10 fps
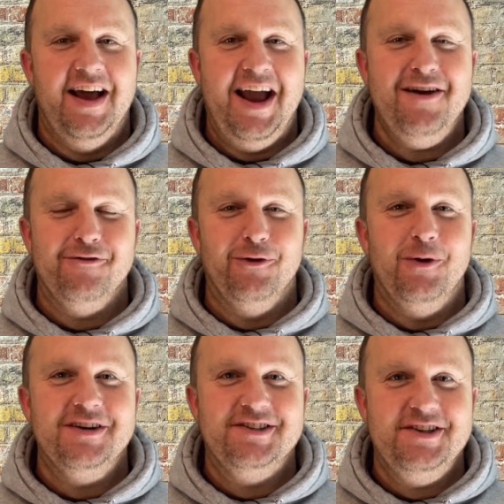Hey
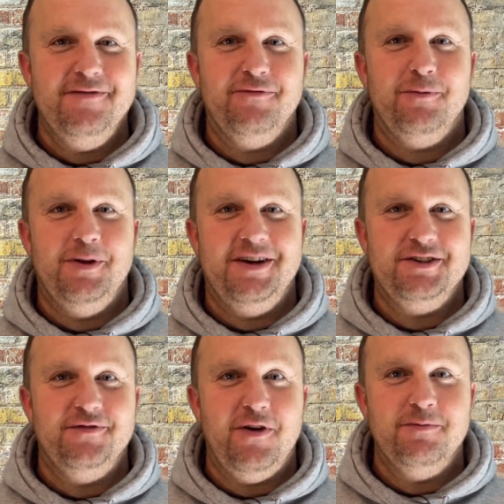everyone, it's Tim from
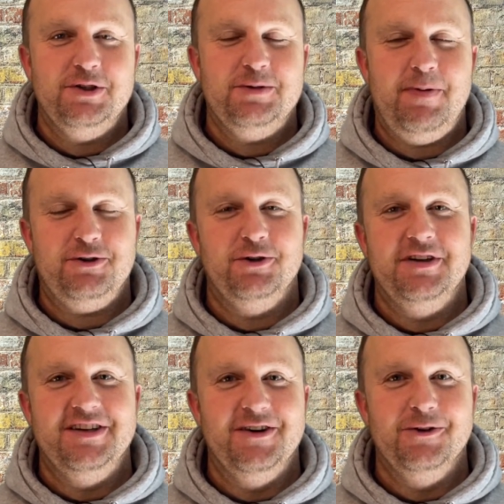Linessa Farms
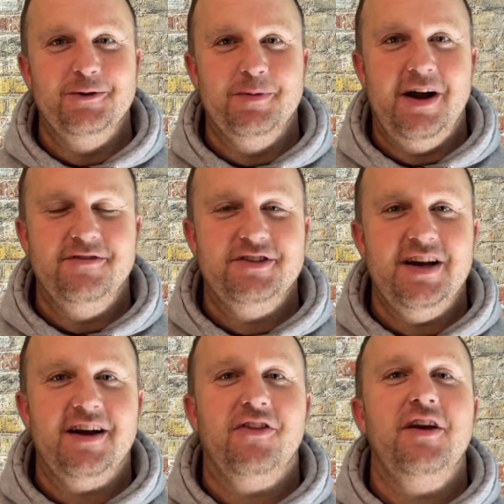Specialty and Heirloom
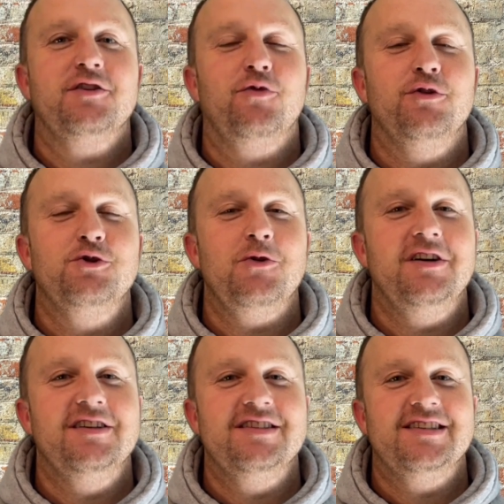Livestock. Thanks for
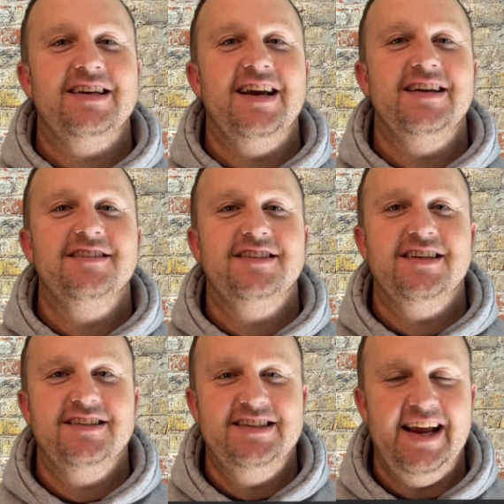joining us again
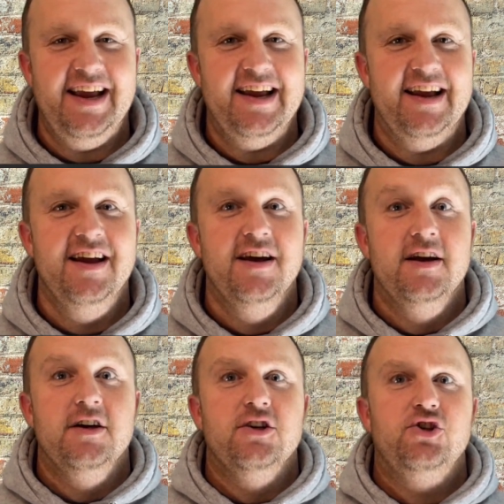today.
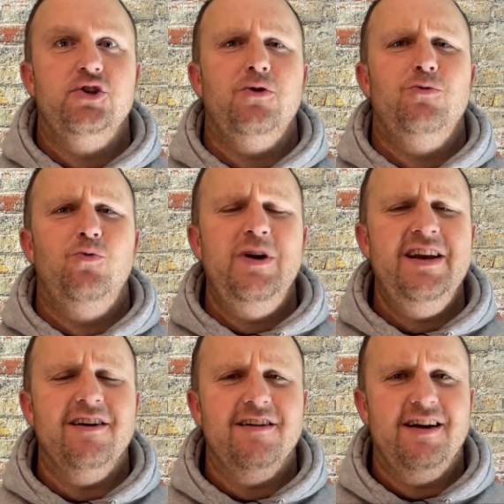So
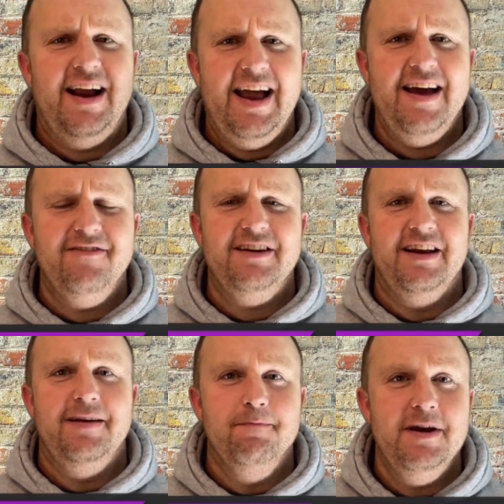we are having
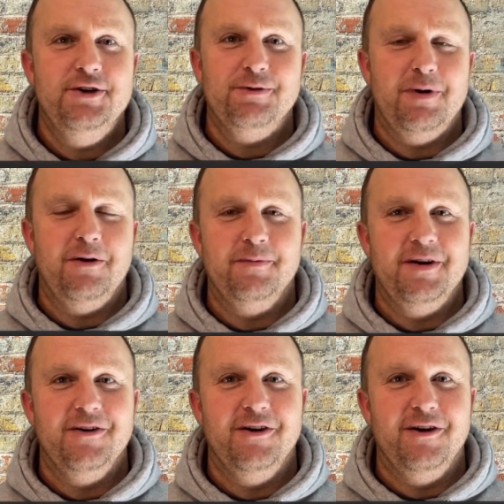a major problem
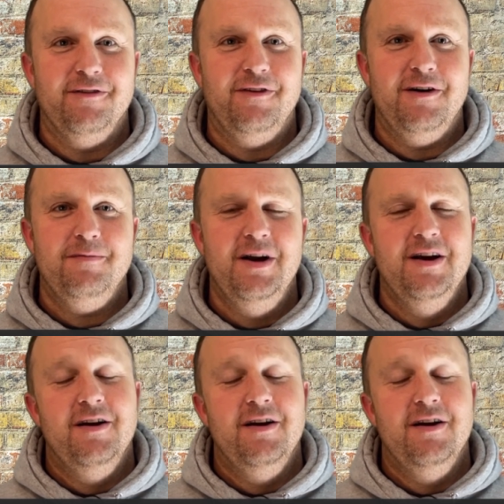here on our farm,